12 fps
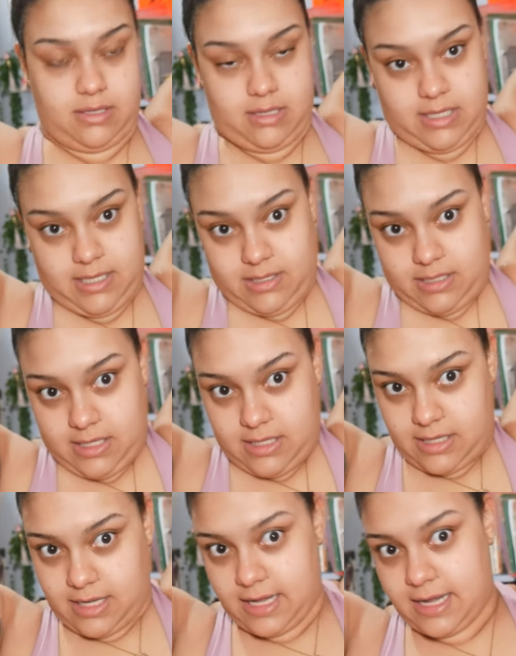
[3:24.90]
clarity
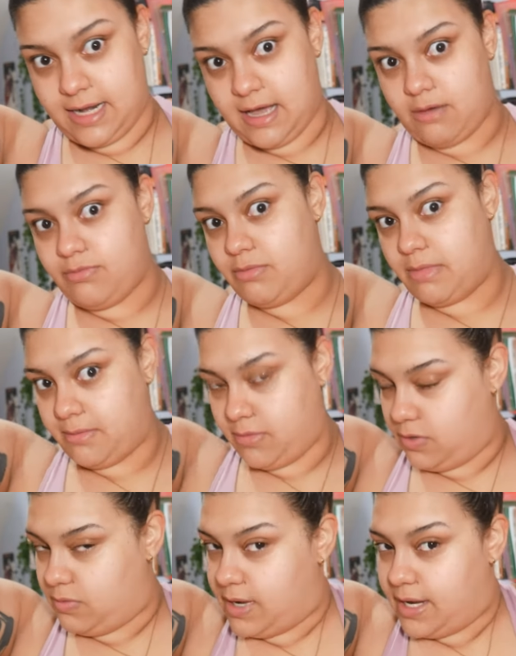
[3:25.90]
thing. And now I'm
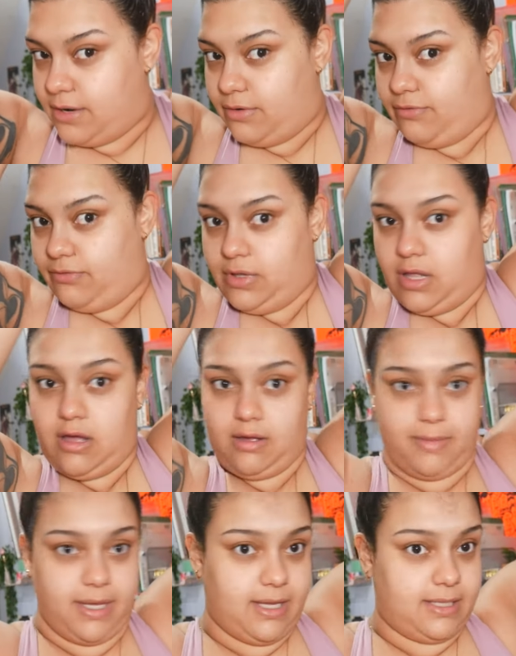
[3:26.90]
remembering why I don't vlog,
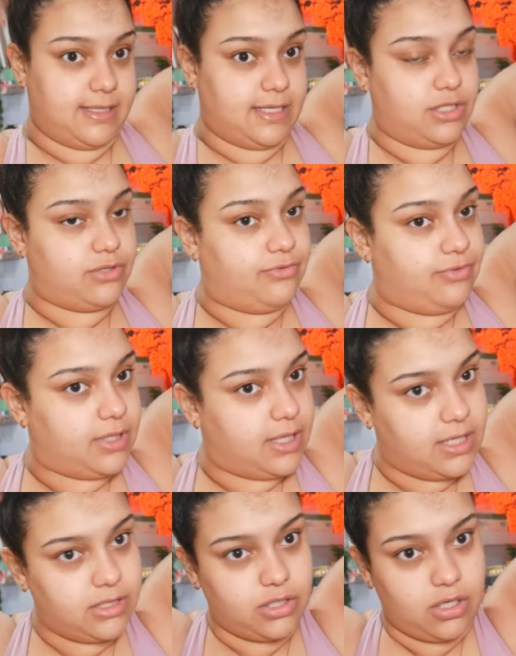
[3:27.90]
because I just
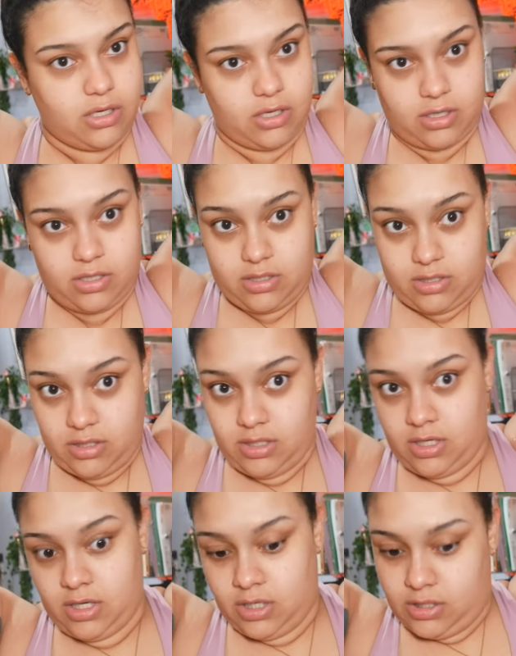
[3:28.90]
fucking talk
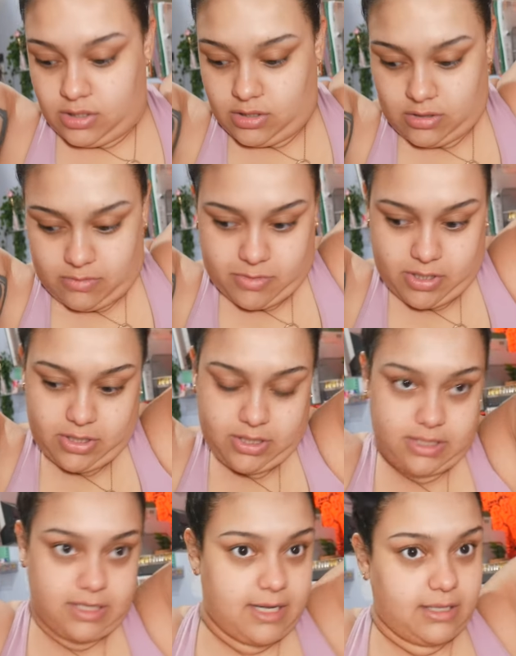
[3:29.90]
so much
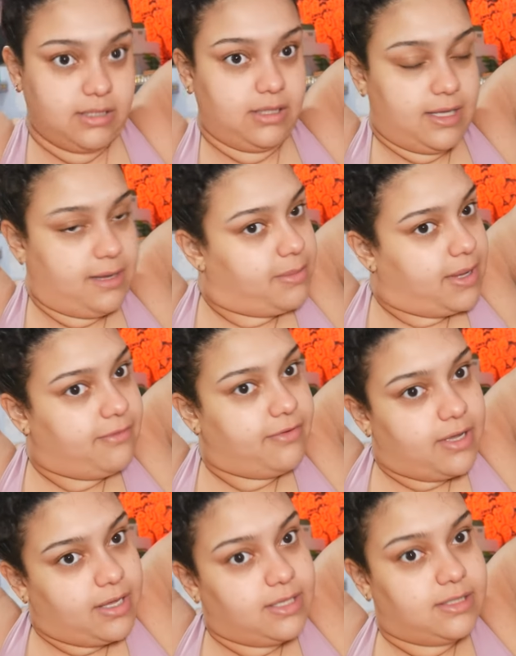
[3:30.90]
and I delay my
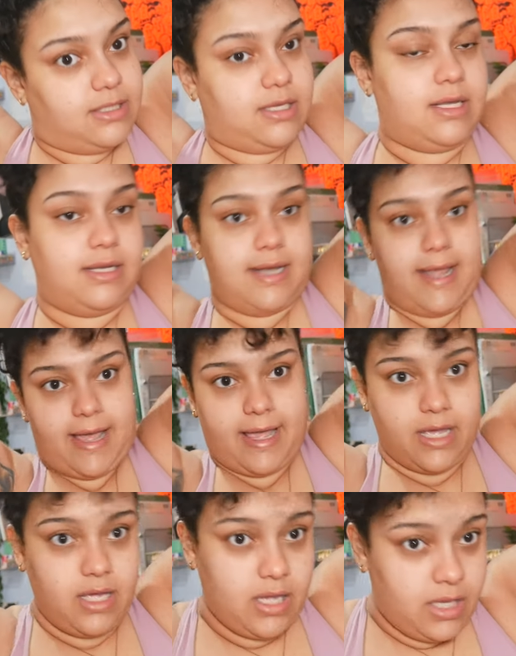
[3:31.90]
fucking
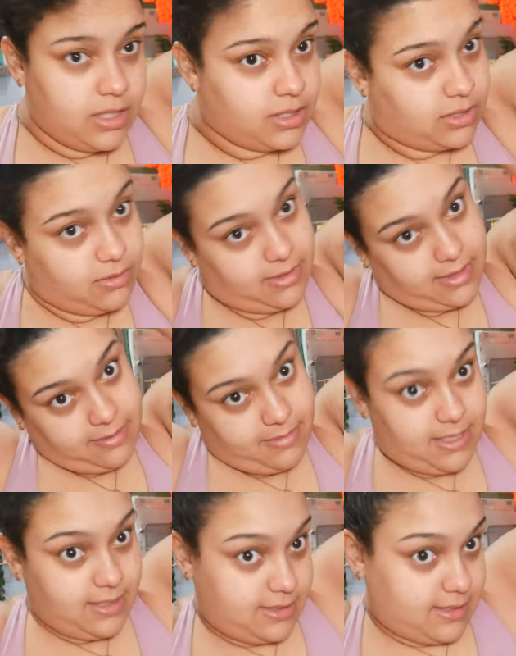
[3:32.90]
day. So with that
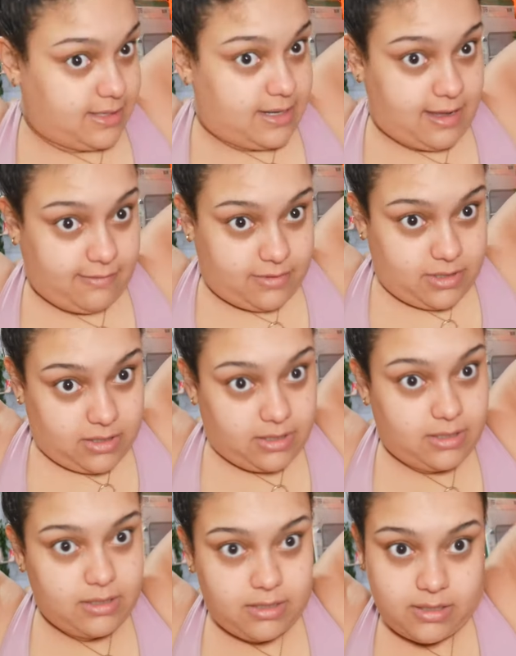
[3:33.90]
being said, after
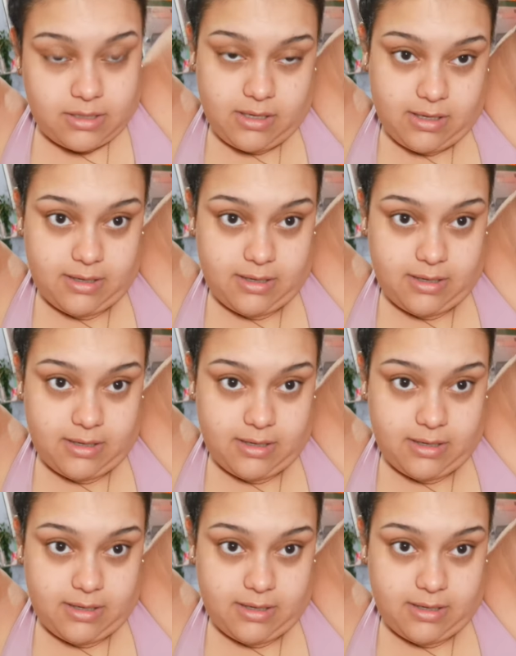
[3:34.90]
this